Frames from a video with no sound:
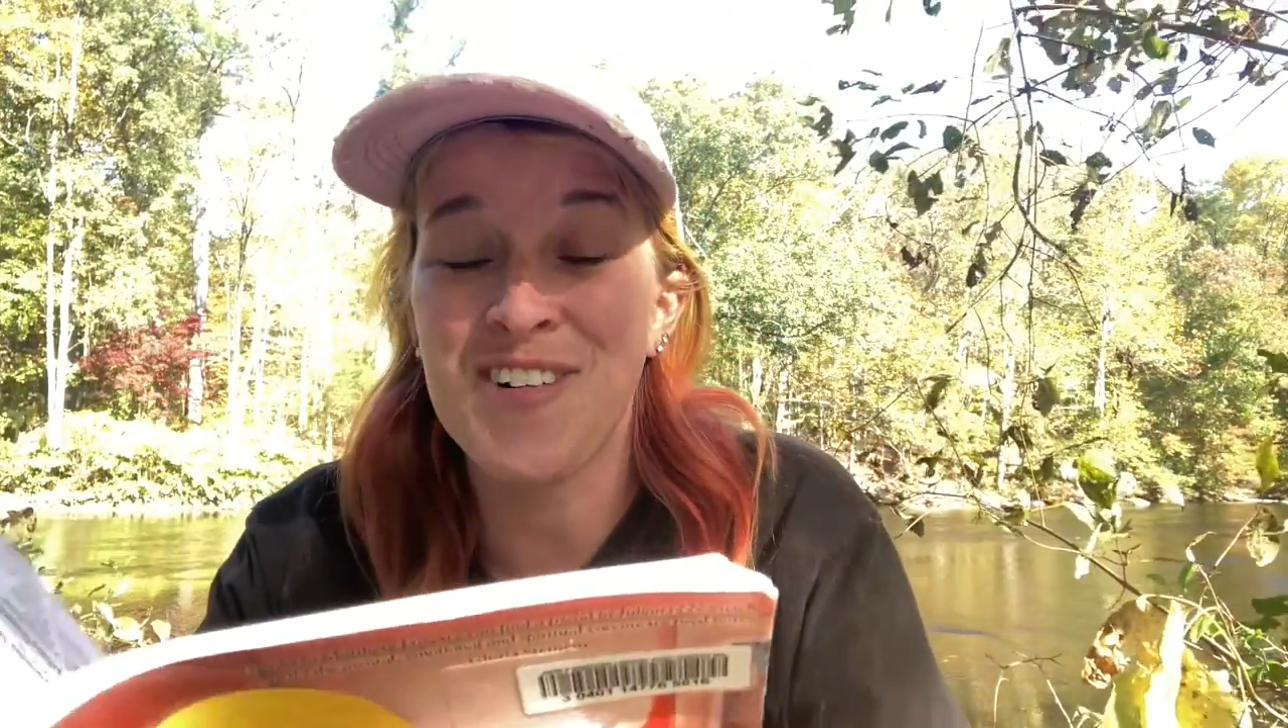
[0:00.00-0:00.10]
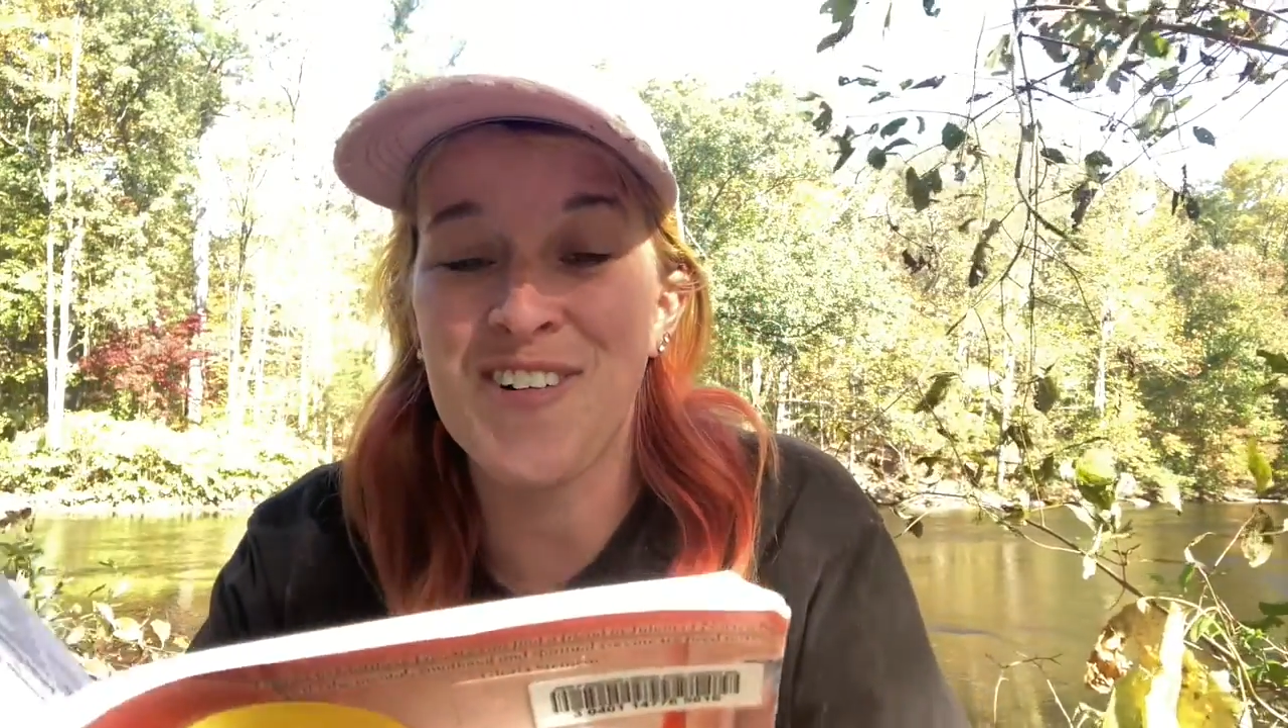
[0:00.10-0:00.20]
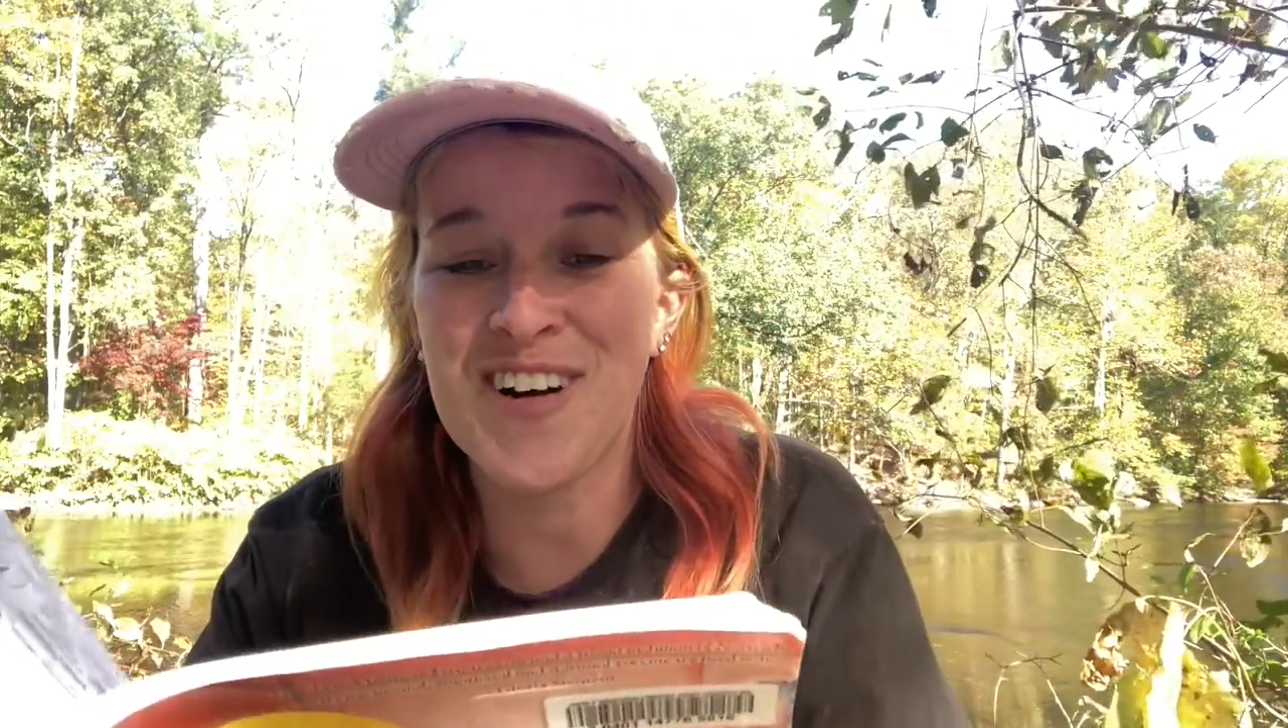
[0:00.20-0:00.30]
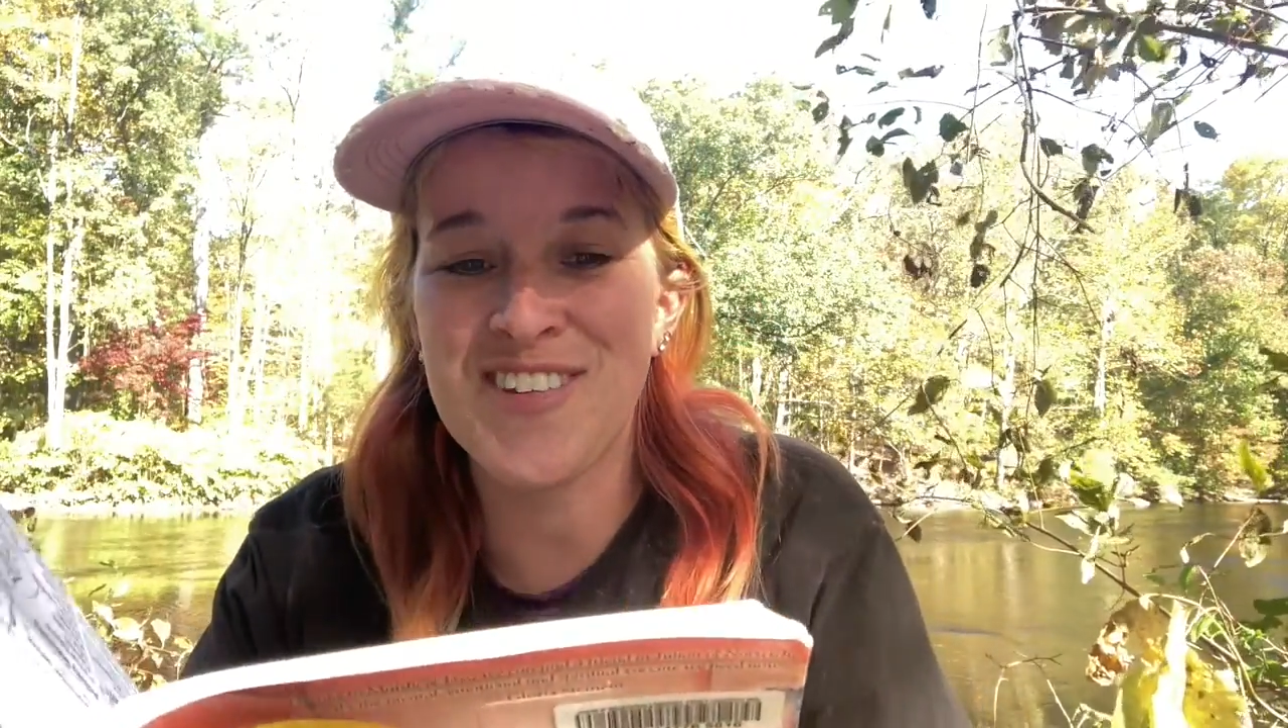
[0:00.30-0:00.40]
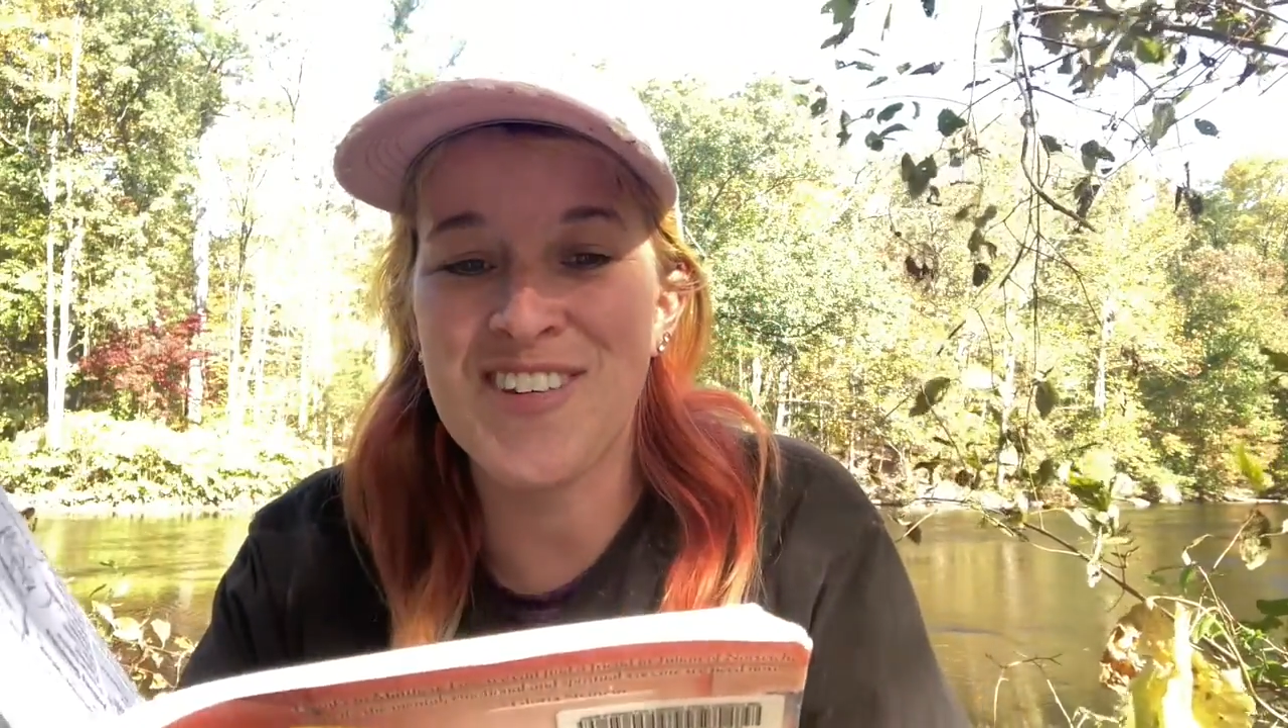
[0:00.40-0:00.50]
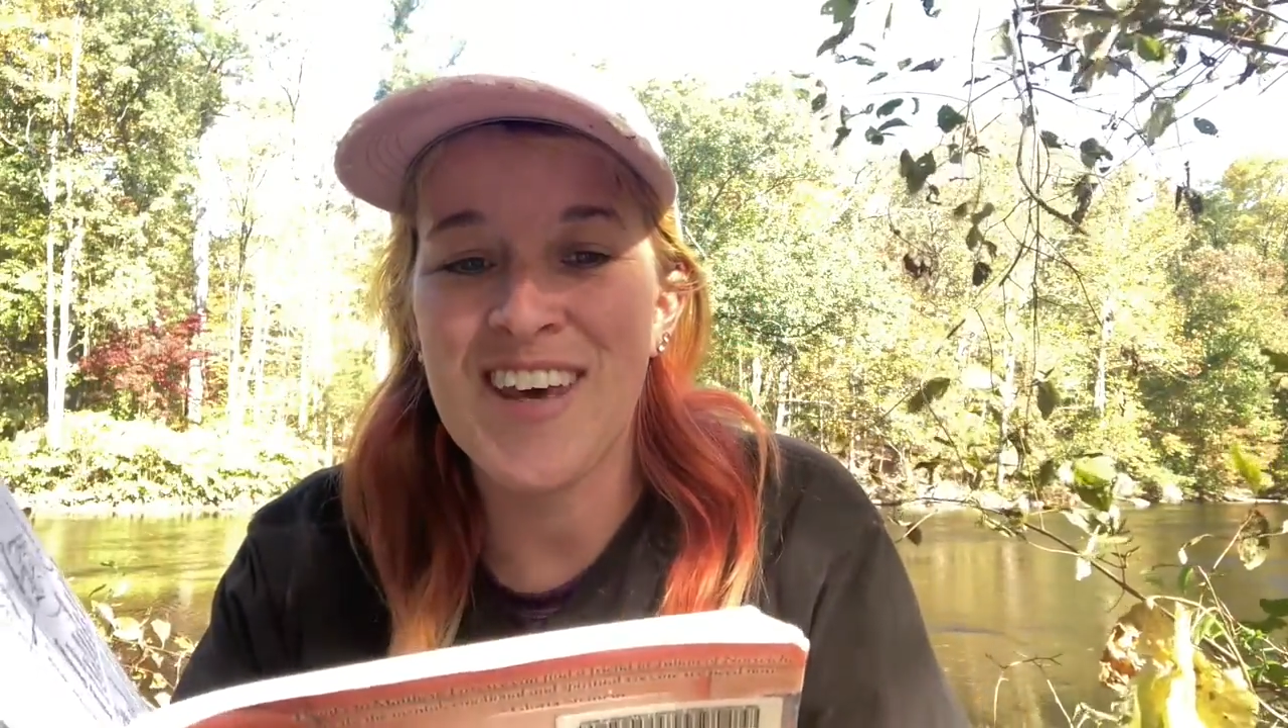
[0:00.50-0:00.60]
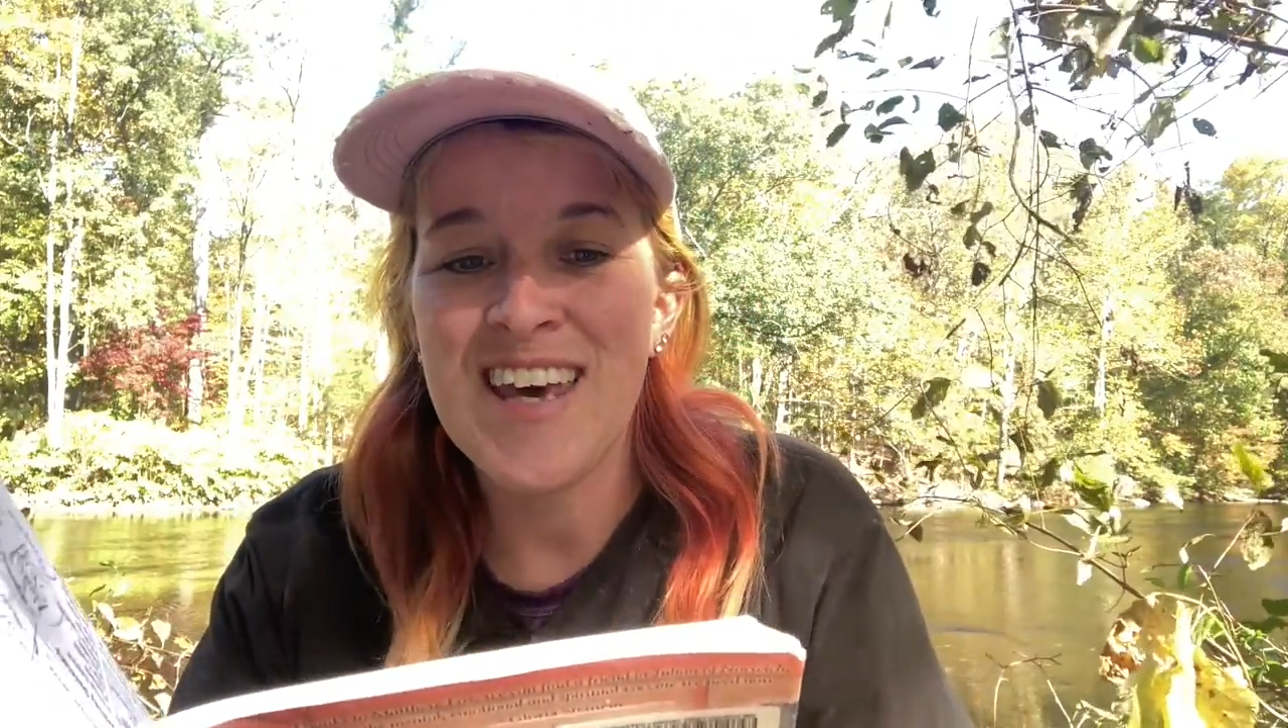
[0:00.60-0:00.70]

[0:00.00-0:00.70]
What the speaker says: words.